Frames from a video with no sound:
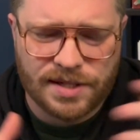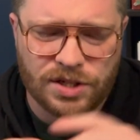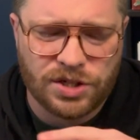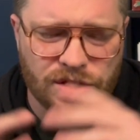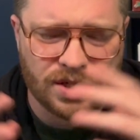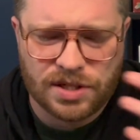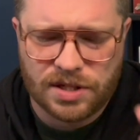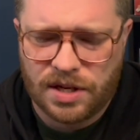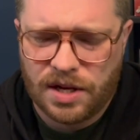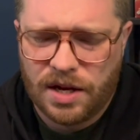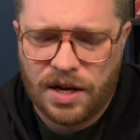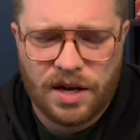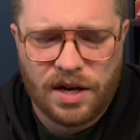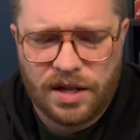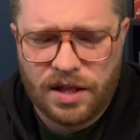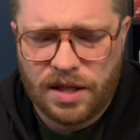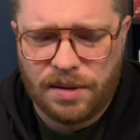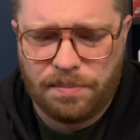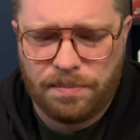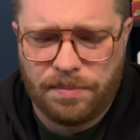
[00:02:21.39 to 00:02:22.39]
It just,
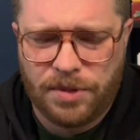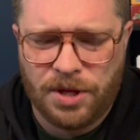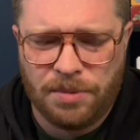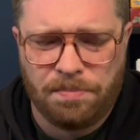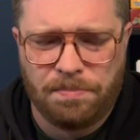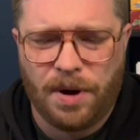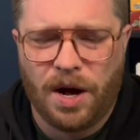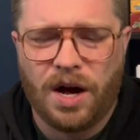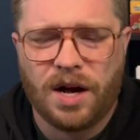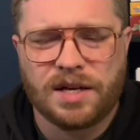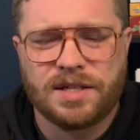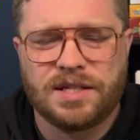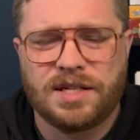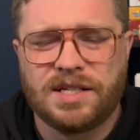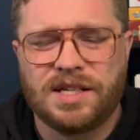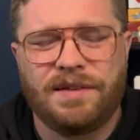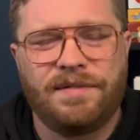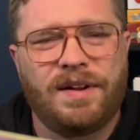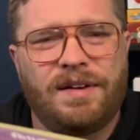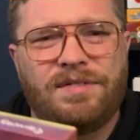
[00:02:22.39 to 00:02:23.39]
the box
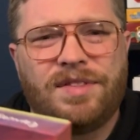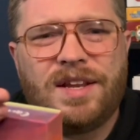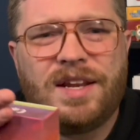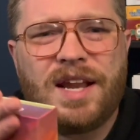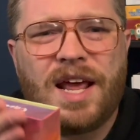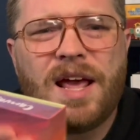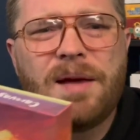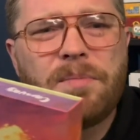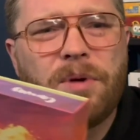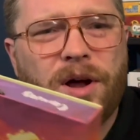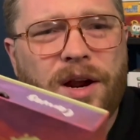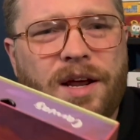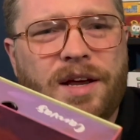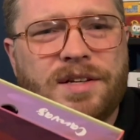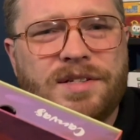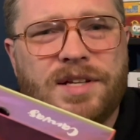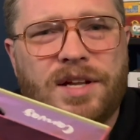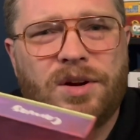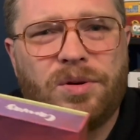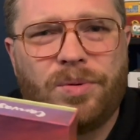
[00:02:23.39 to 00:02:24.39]
doesn't even have the name on it
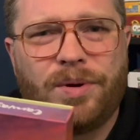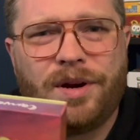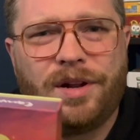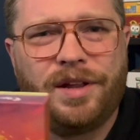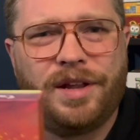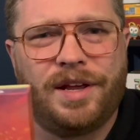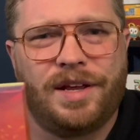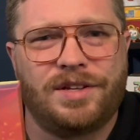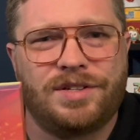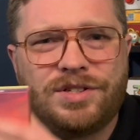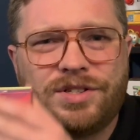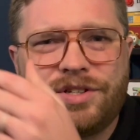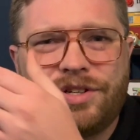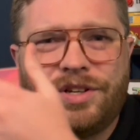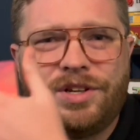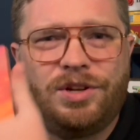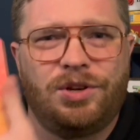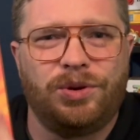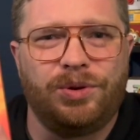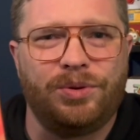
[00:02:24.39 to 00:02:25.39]
because they don't want to
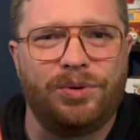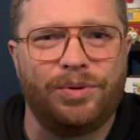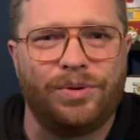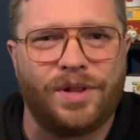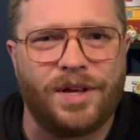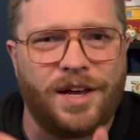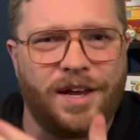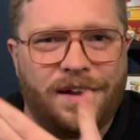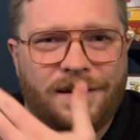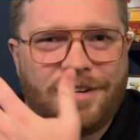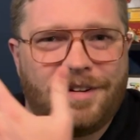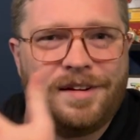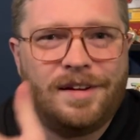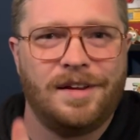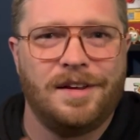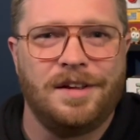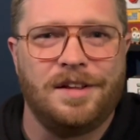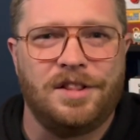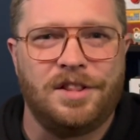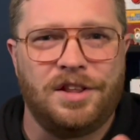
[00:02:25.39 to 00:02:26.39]
skew that
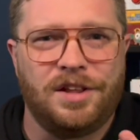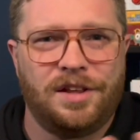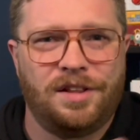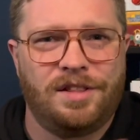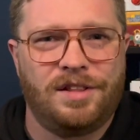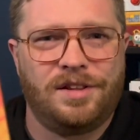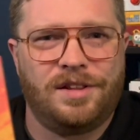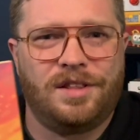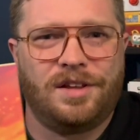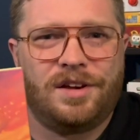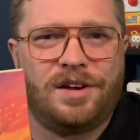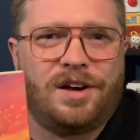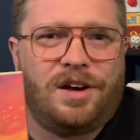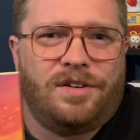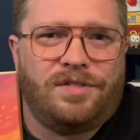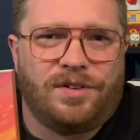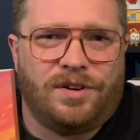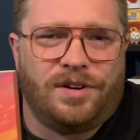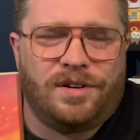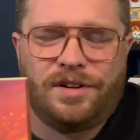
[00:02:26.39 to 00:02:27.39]
the
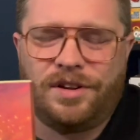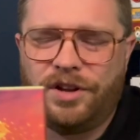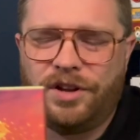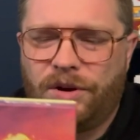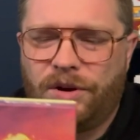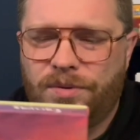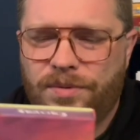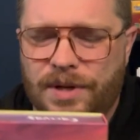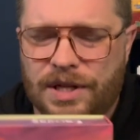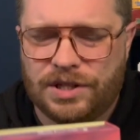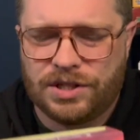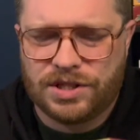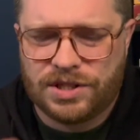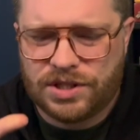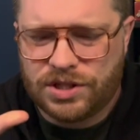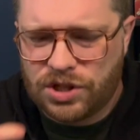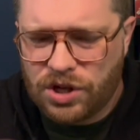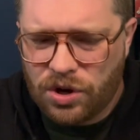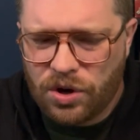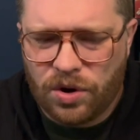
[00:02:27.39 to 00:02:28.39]
cover, It's
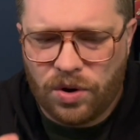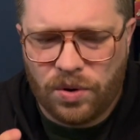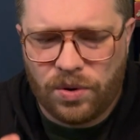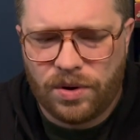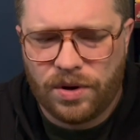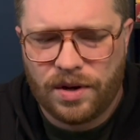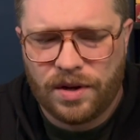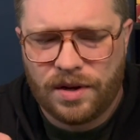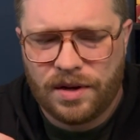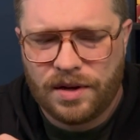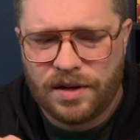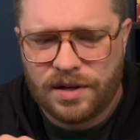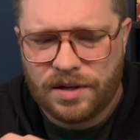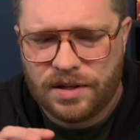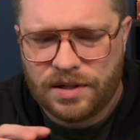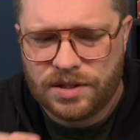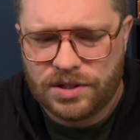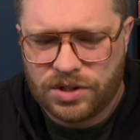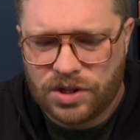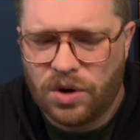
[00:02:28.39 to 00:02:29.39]
so
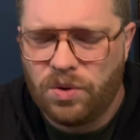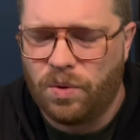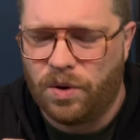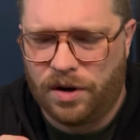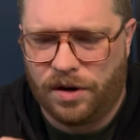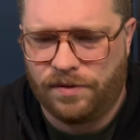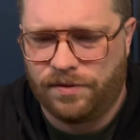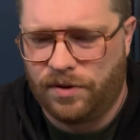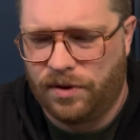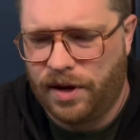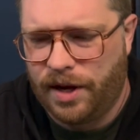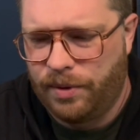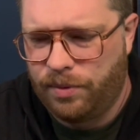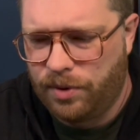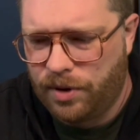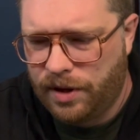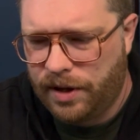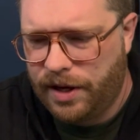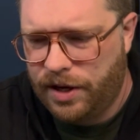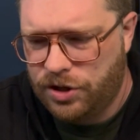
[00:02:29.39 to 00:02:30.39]
wonderful. I
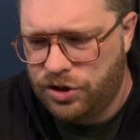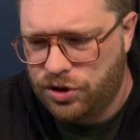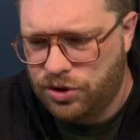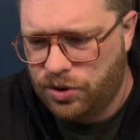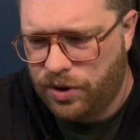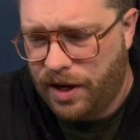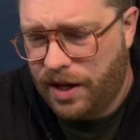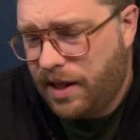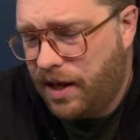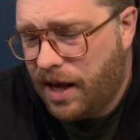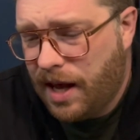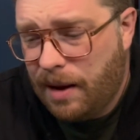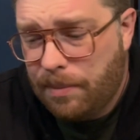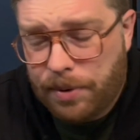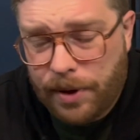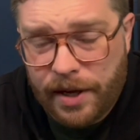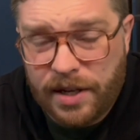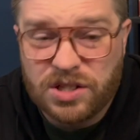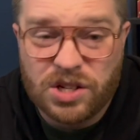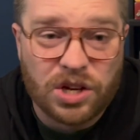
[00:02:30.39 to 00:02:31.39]
really enjoy, and the
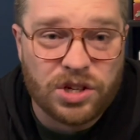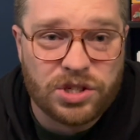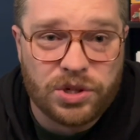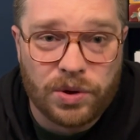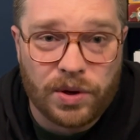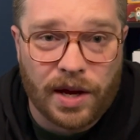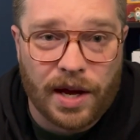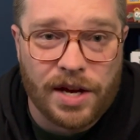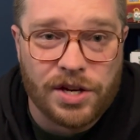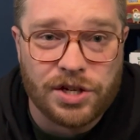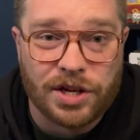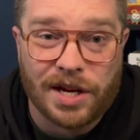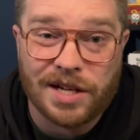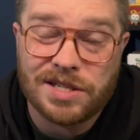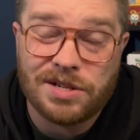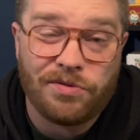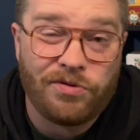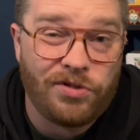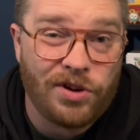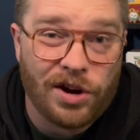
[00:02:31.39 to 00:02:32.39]
gameplay is also engaging. It's
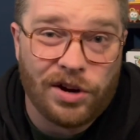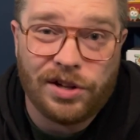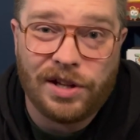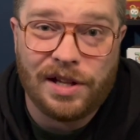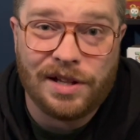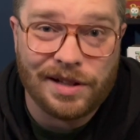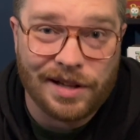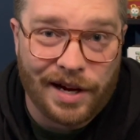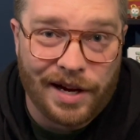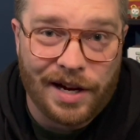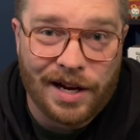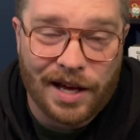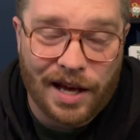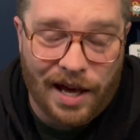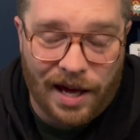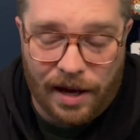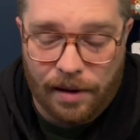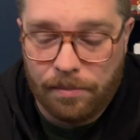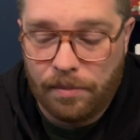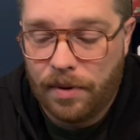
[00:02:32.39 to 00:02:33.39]
a fairly light
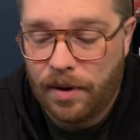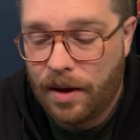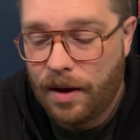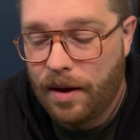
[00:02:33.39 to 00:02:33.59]
game.